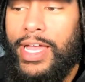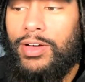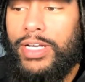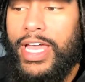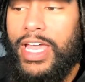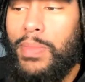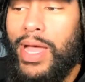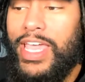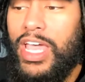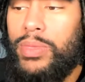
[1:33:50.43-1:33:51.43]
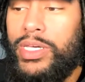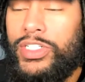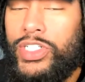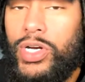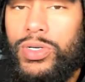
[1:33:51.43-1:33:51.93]
LA, Miami,
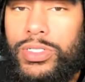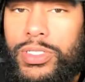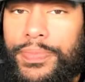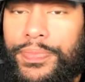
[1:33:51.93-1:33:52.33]
and Turks.